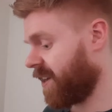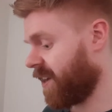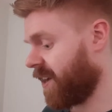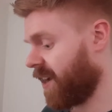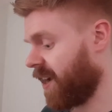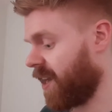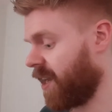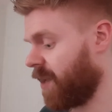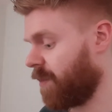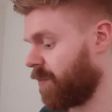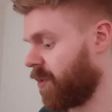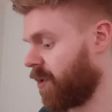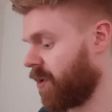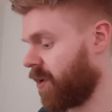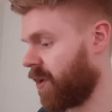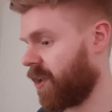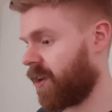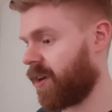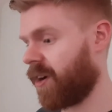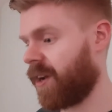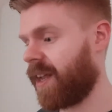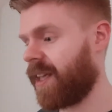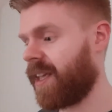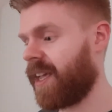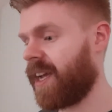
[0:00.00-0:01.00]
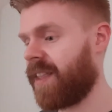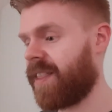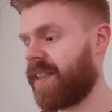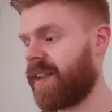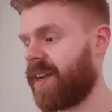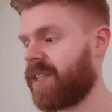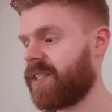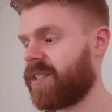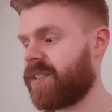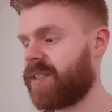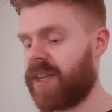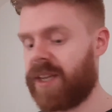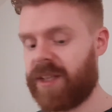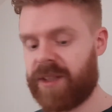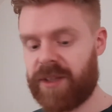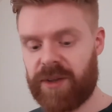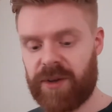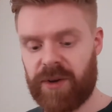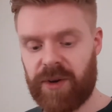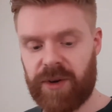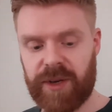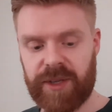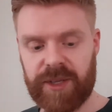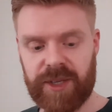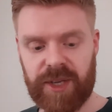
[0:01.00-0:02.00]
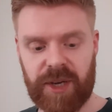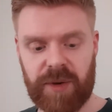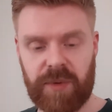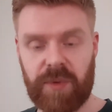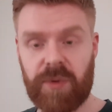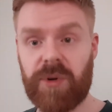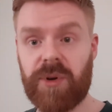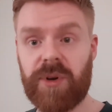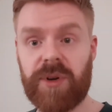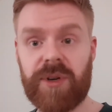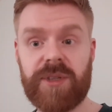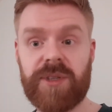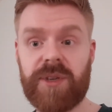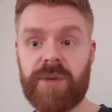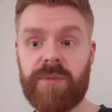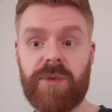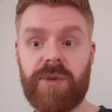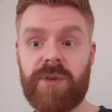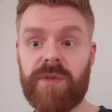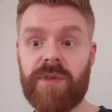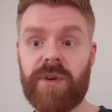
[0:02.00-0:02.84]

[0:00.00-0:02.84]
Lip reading: Any Burnley card I get that isn't Nathan Collins, I will look to move